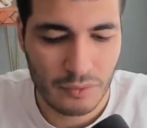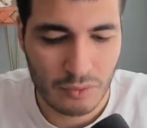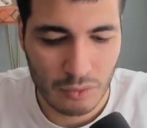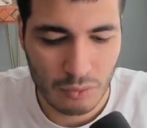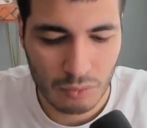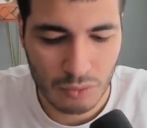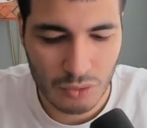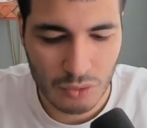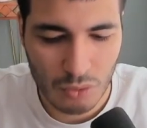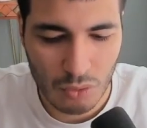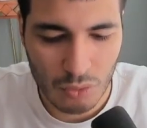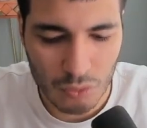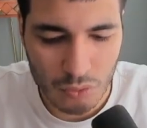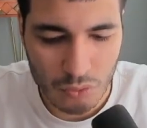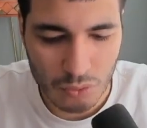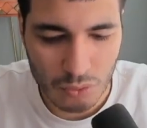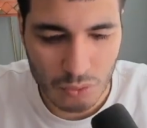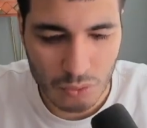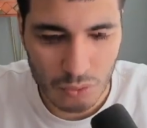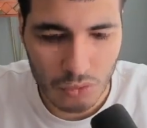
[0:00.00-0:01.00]
We
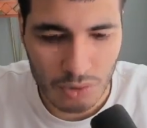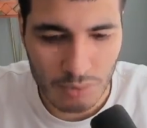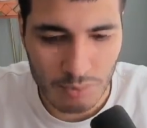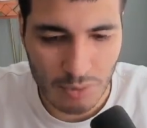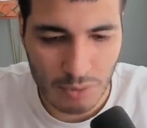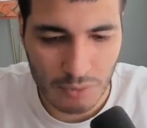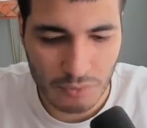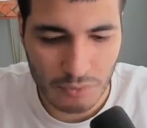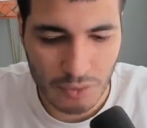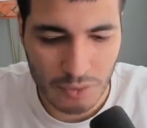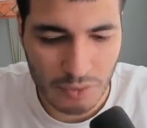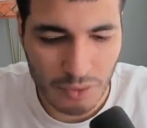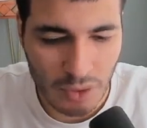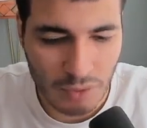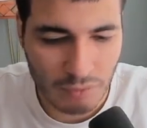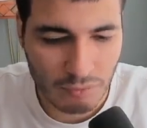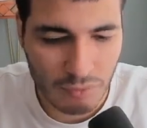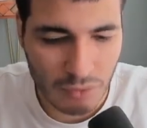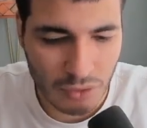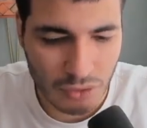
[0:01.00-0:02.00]
also talked about the
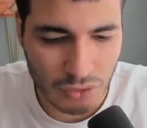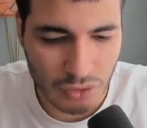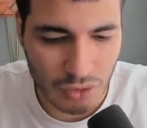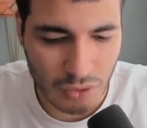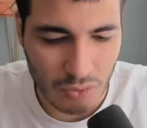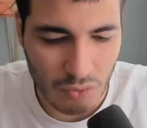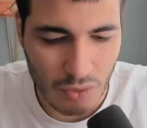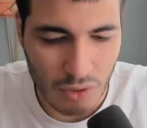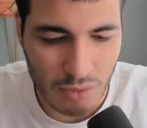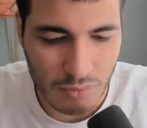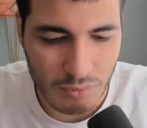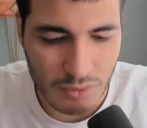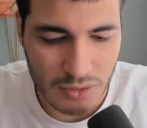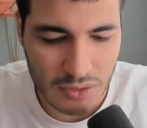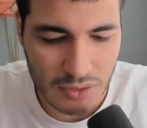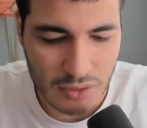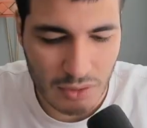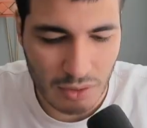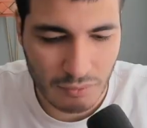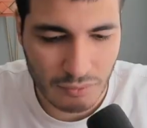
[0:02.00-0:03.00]
non-functional
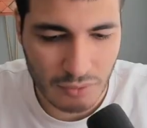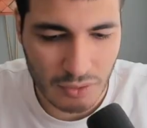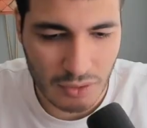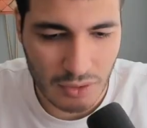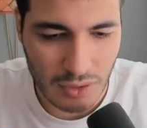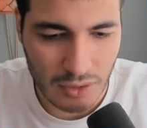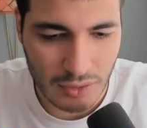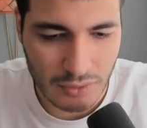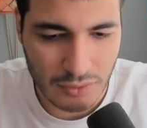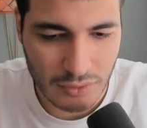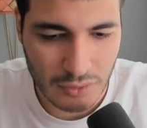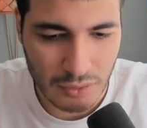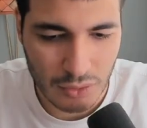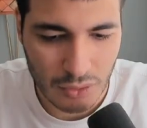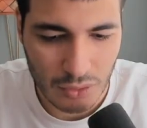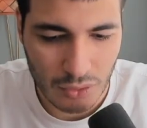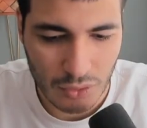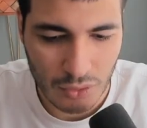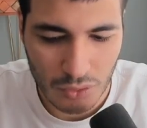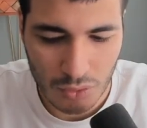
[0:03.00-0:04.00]
requirements. After that,
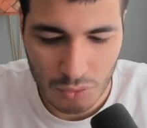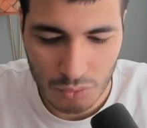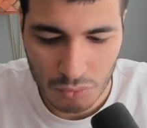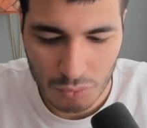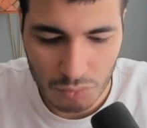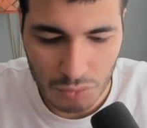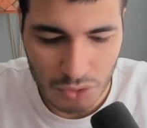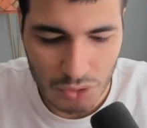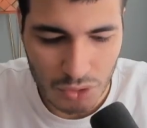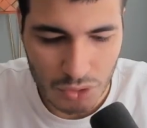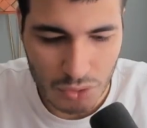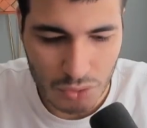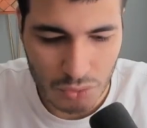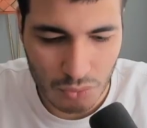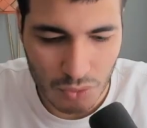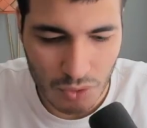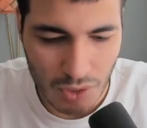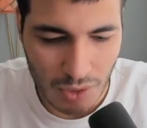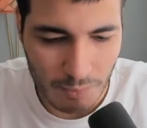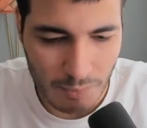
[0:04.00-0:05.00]
we did
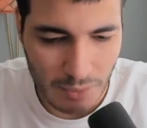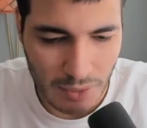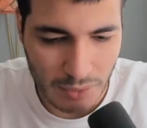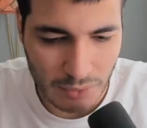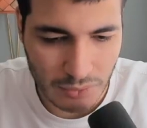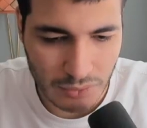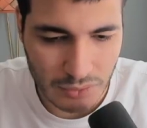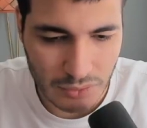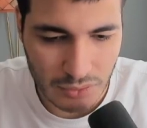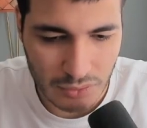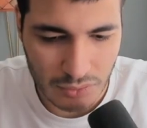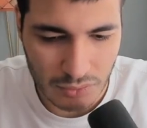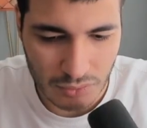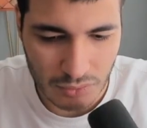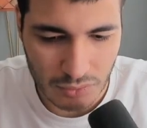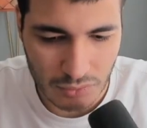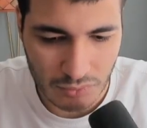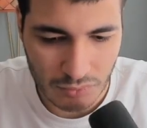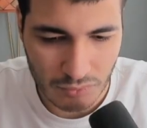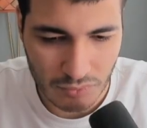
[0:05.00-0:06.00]
talk about
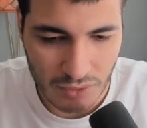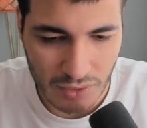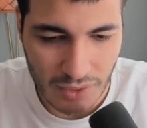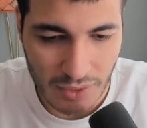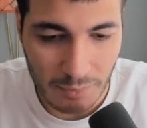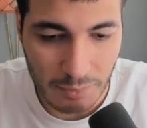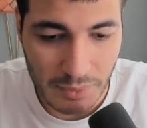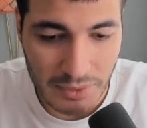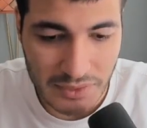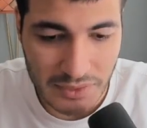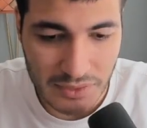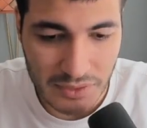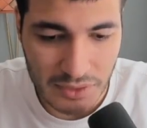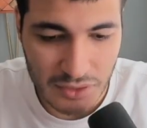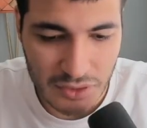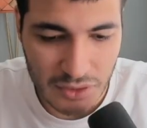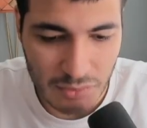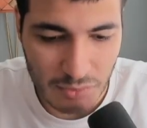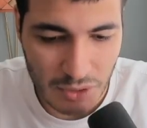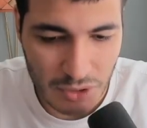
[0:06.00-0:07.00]
the capacity
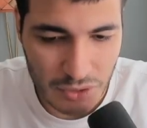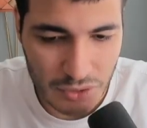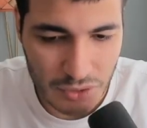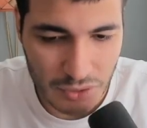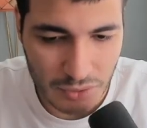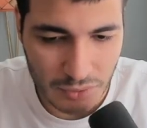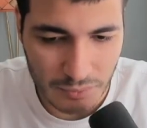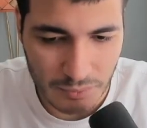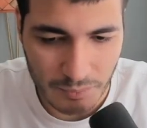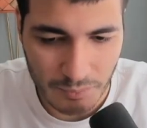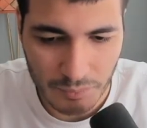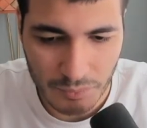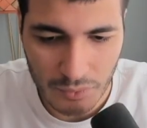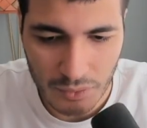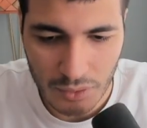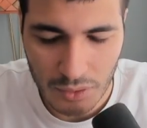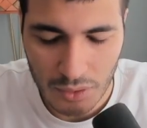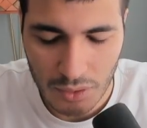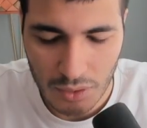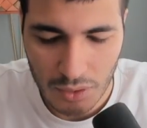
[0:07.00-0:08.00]
estimation.
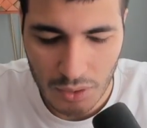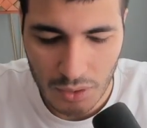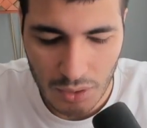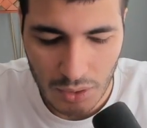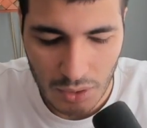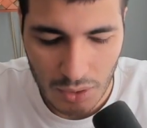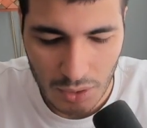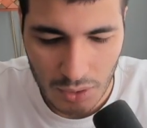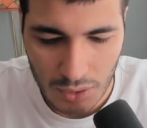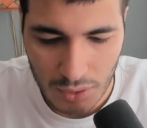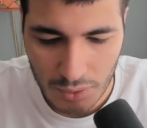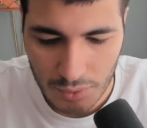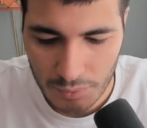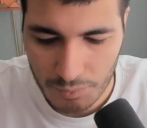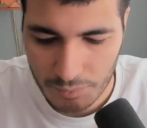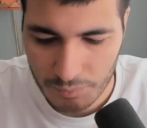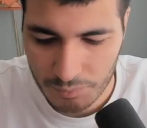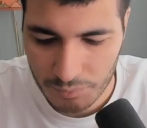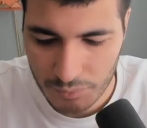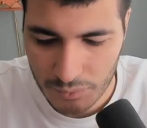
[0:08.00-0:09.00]

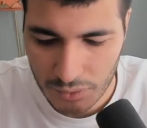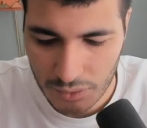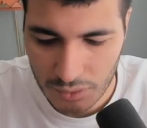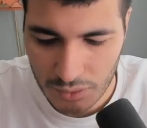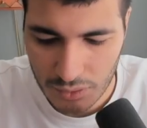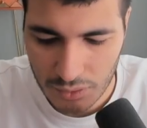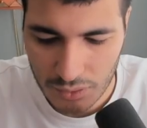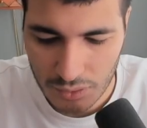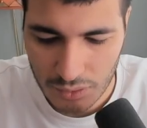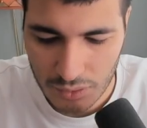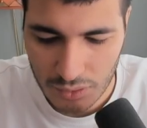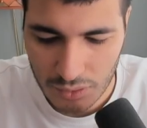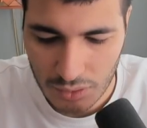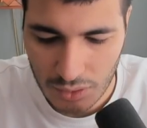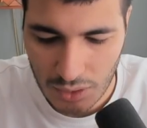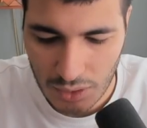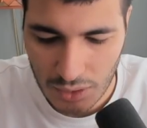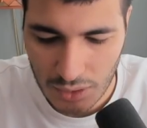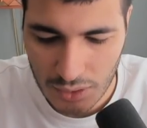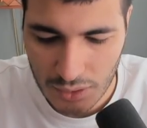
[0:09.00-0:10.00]
Um, uh,
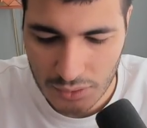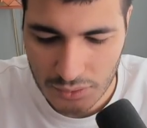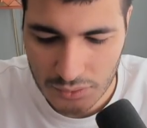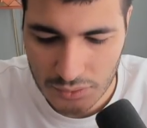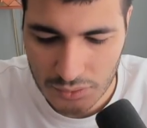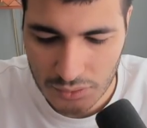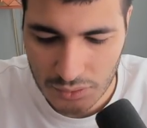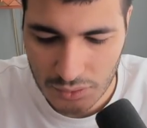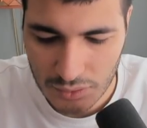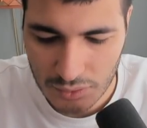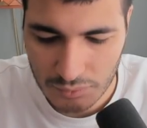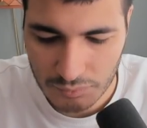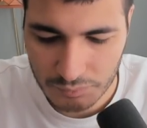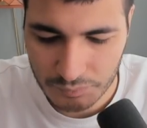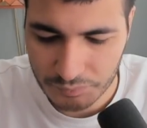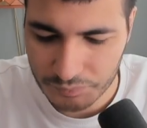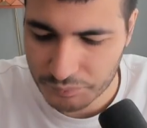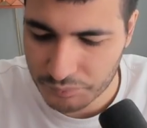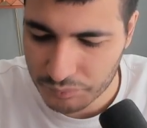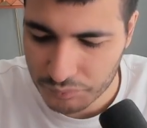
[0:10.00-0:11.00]
and um,
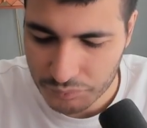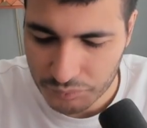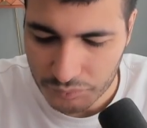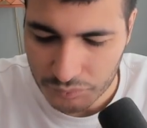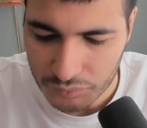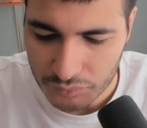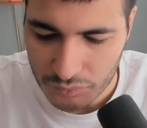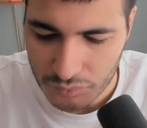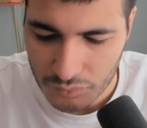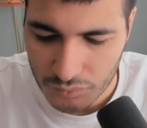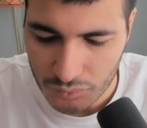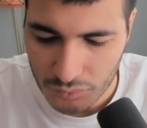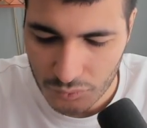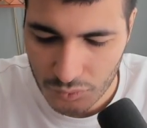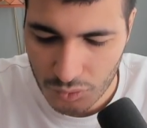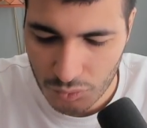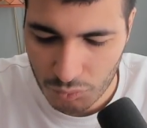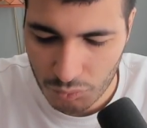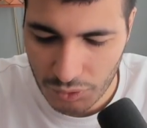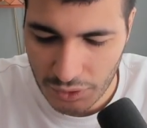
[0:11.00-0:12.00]

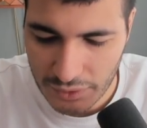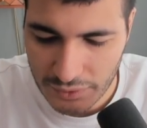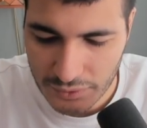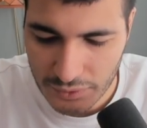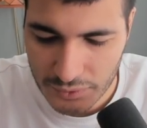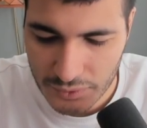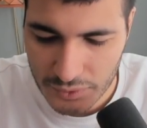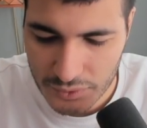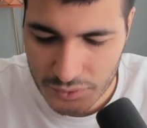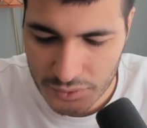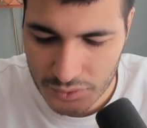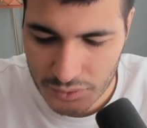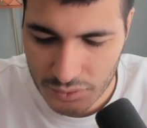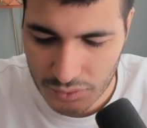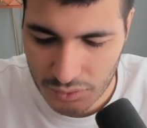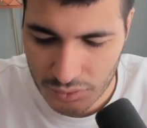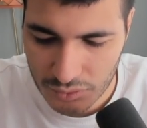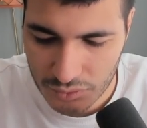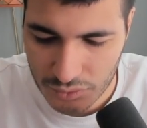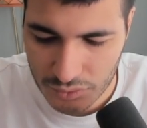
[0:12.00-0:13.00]
we ended this,
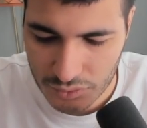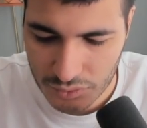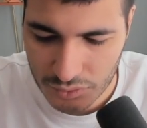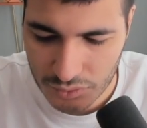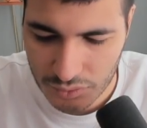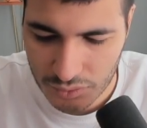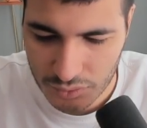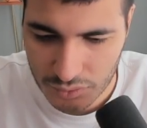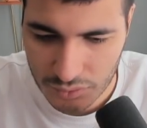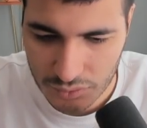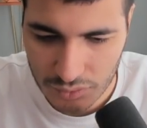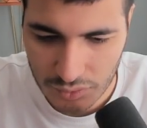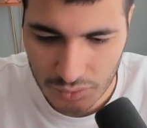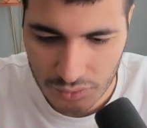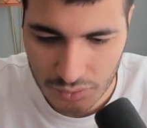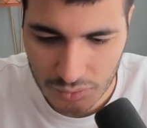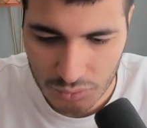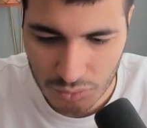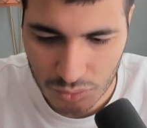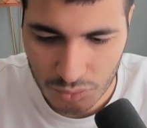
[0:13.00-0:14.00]
just it
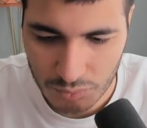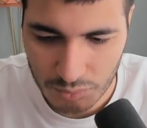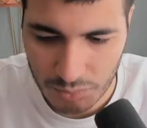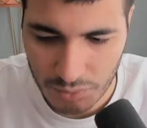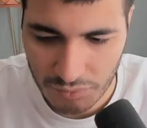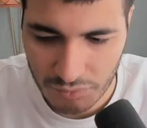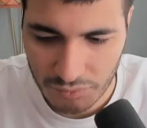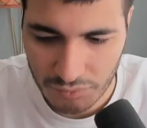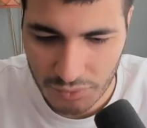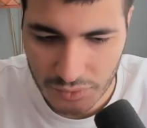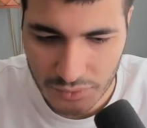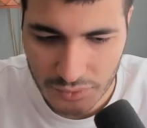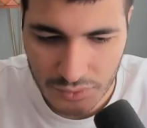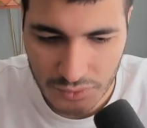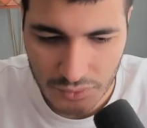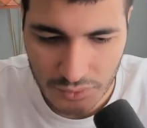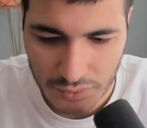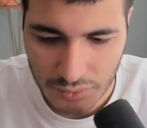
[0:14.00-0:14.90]
should be fit.